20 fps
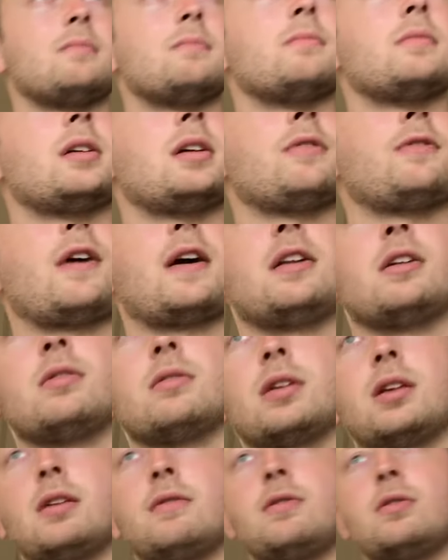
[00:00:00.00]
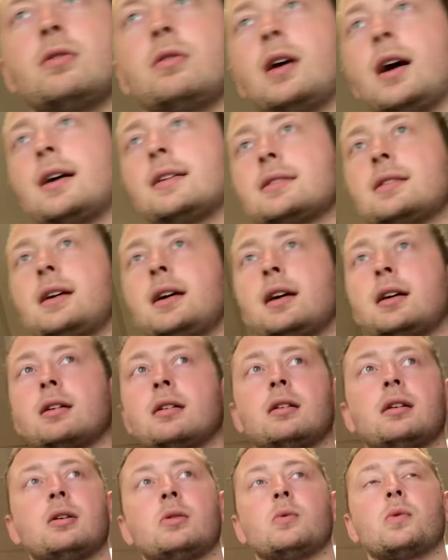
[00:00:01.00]
If I don't give you guys like
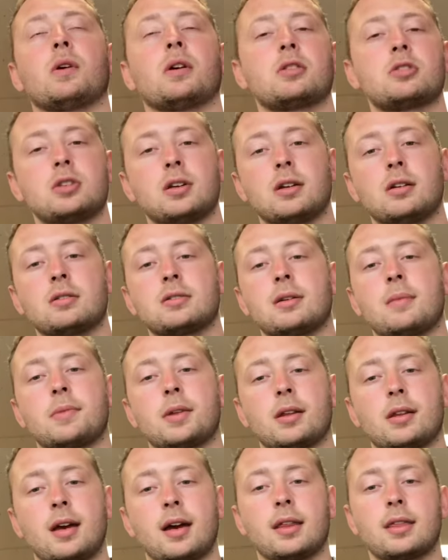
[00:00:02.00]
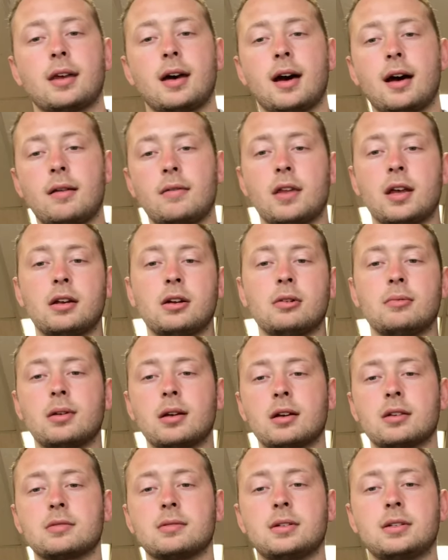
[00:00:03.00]
a worksheet or something like that nobody
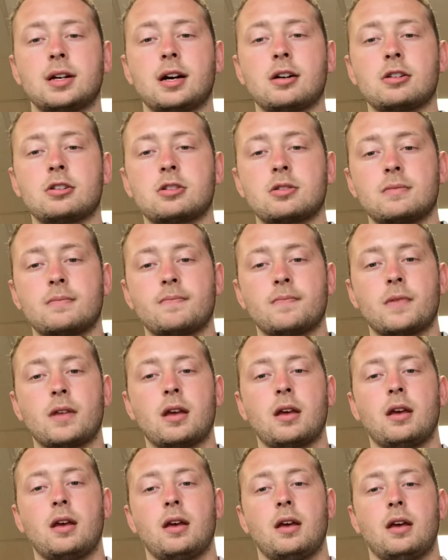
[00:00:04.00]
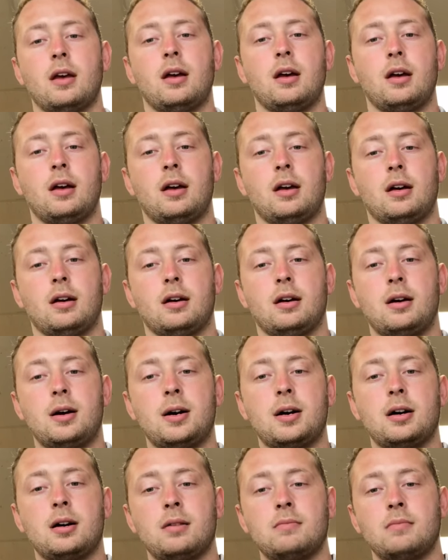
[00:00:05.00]
else would touch.
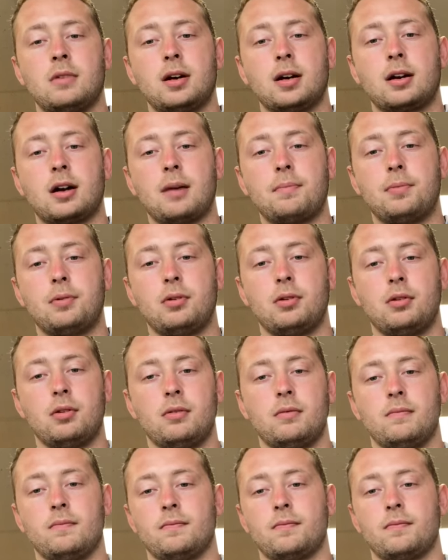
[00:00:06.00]
A couple